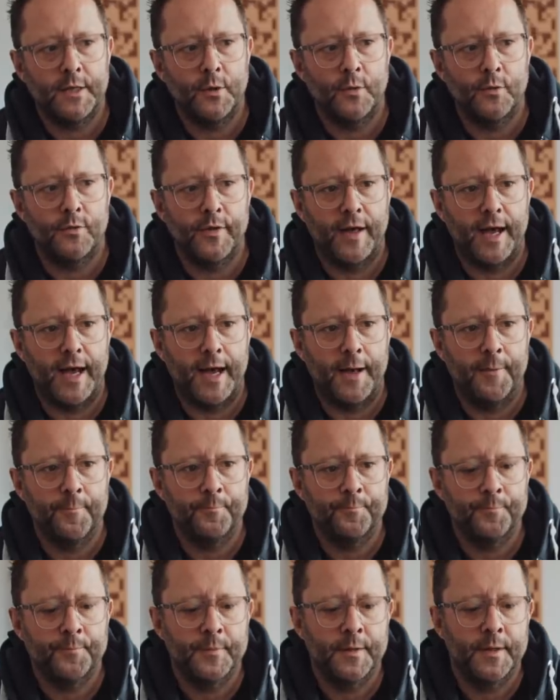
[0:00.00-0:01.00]
you that
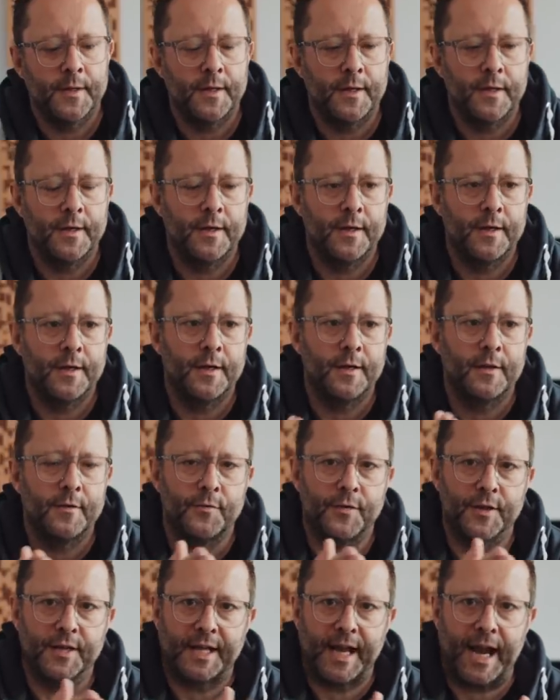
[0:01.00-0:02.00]

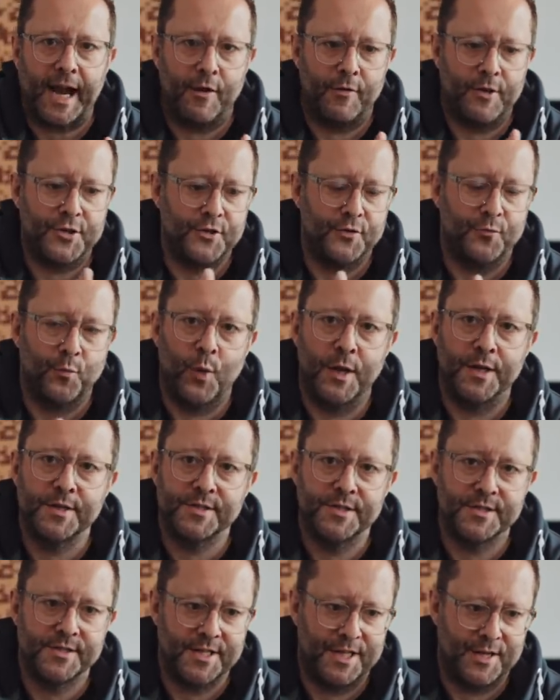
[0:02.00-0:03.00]
the carriage of
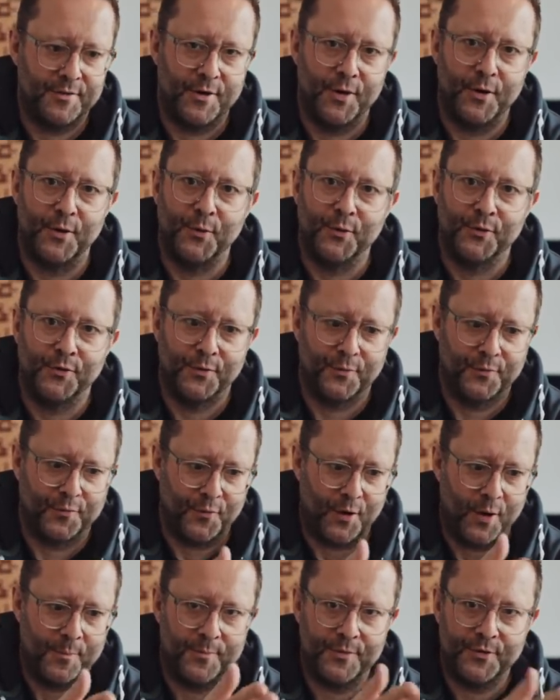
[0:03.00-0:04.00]
ones and zeros
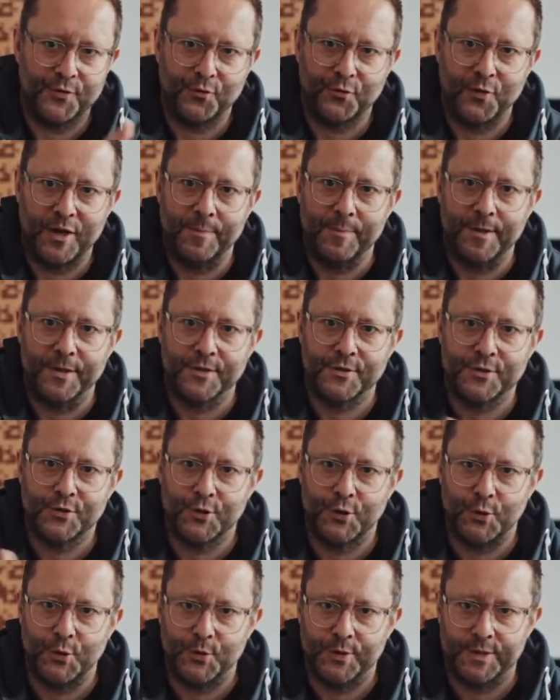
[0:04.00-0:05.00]
from the streamer
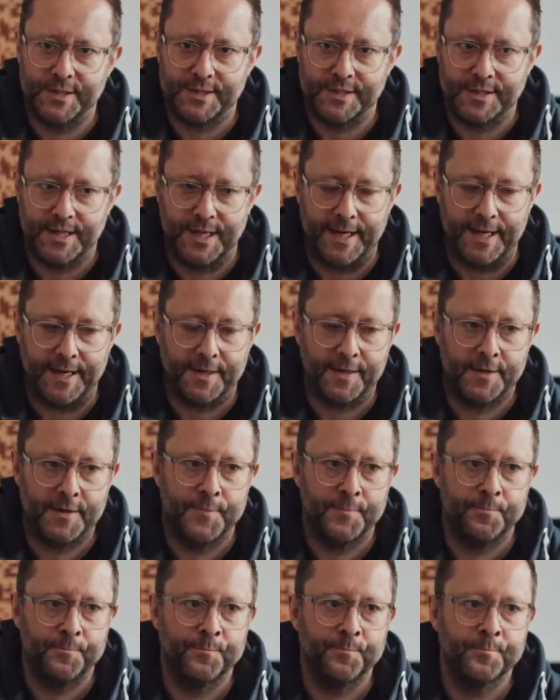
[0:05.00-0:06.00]
to the DAC
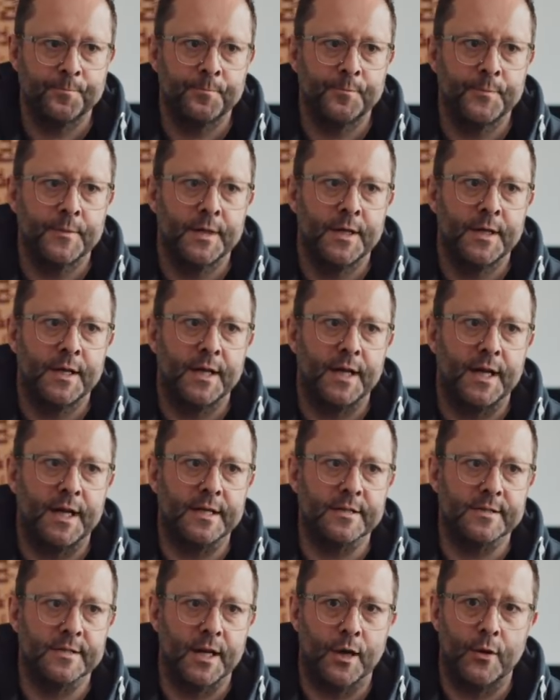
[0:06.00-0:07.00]

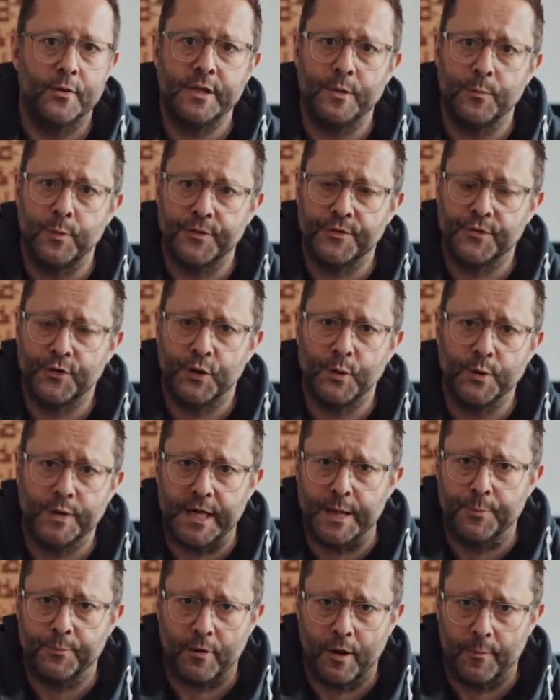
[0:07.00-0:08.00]
is loaded with two
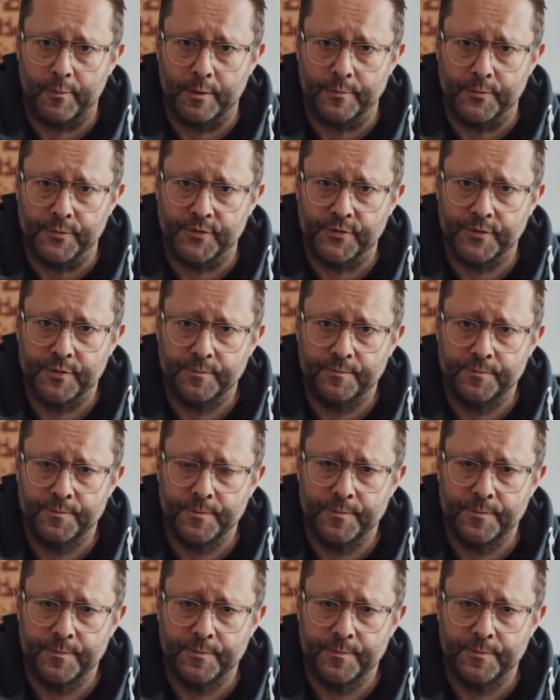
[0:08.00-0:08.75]
key problems.